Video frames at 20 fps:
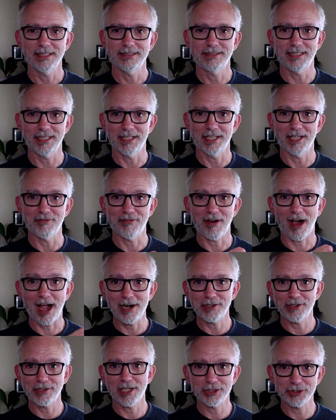To have
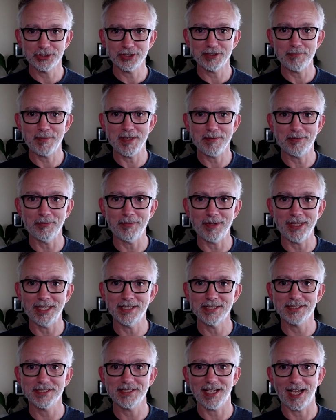hired hundreds of people
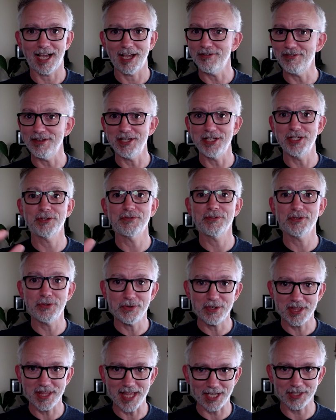means I've
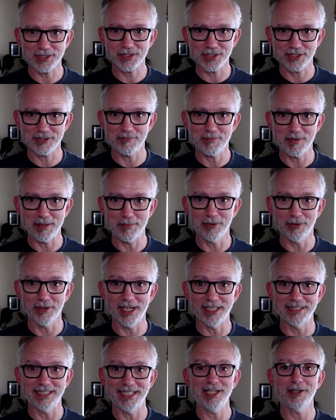interviewed thousands of people,
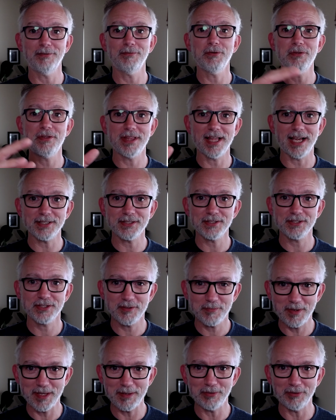and to interview thousands
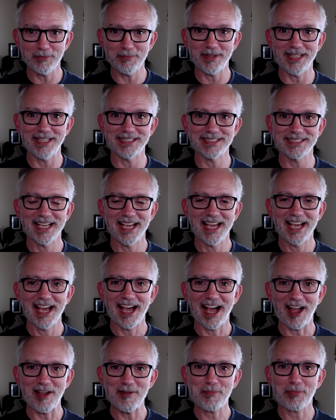of people means
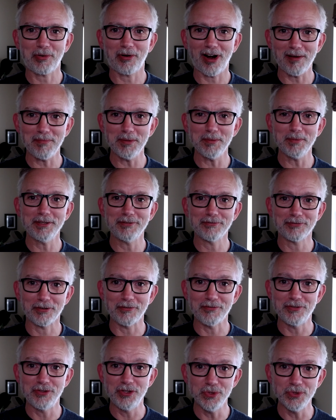I've probably
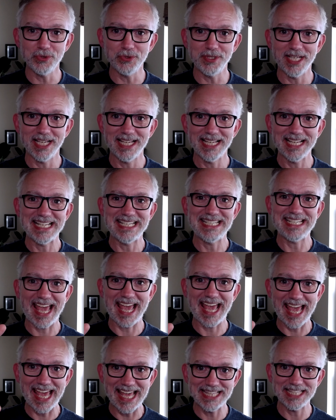reviewed
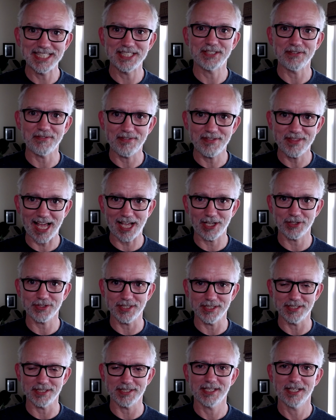tens of
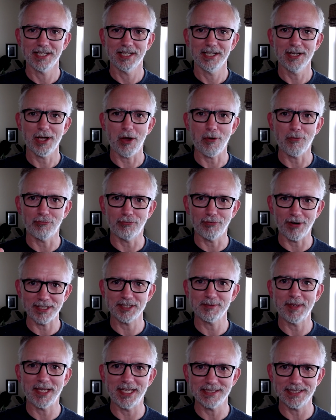thousands of
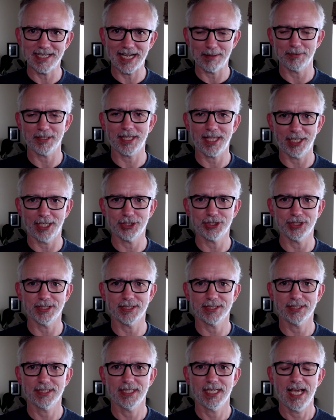resumes and
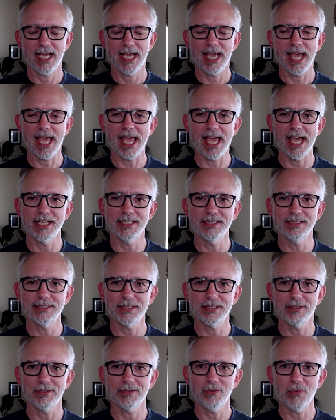applications.
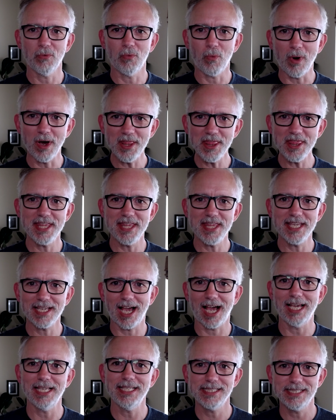And one thing
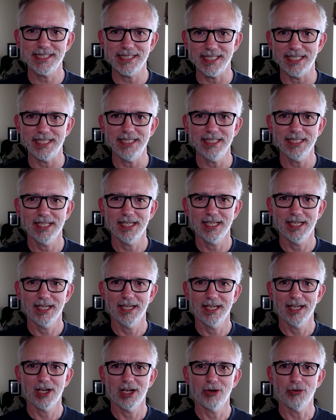I see
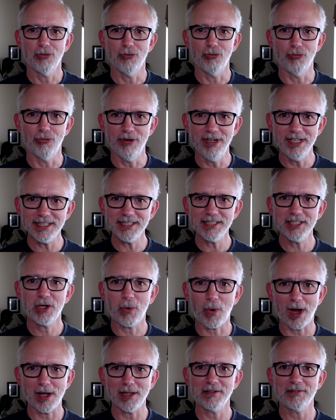really
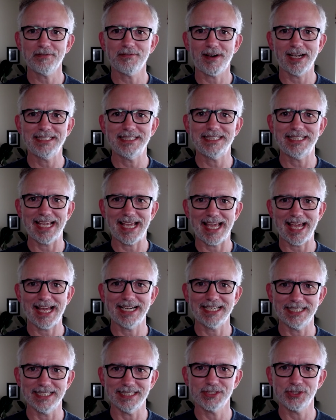qualified
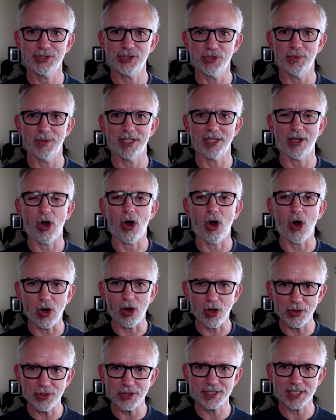candidates doing
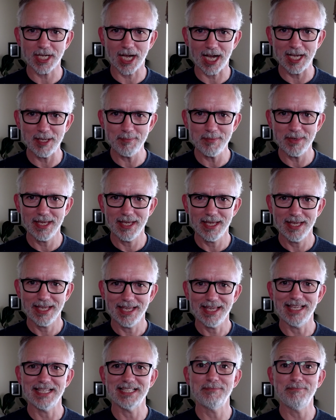all the time
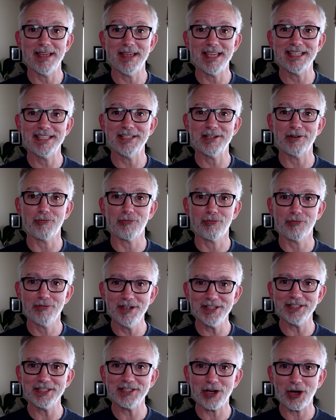is making it
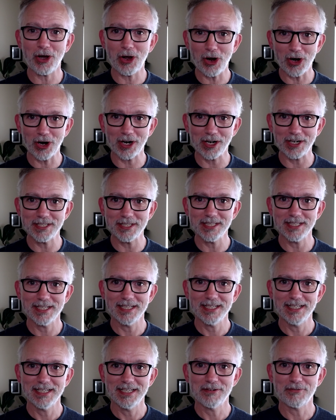really hard
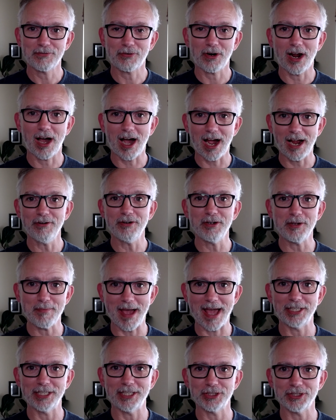for hiring
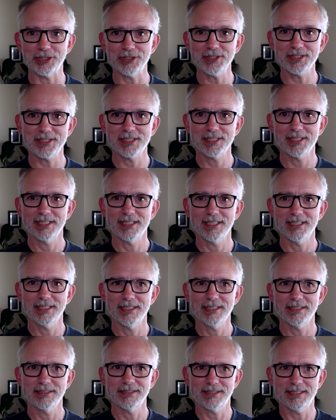managers
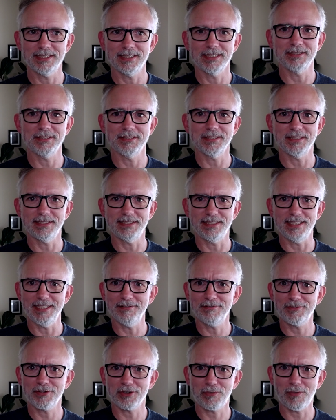to see
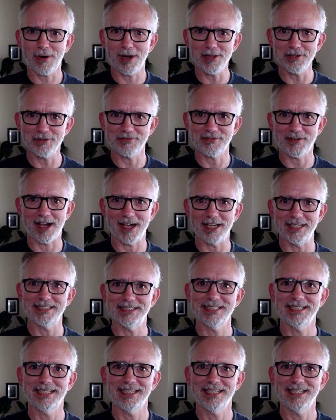if they're qualified.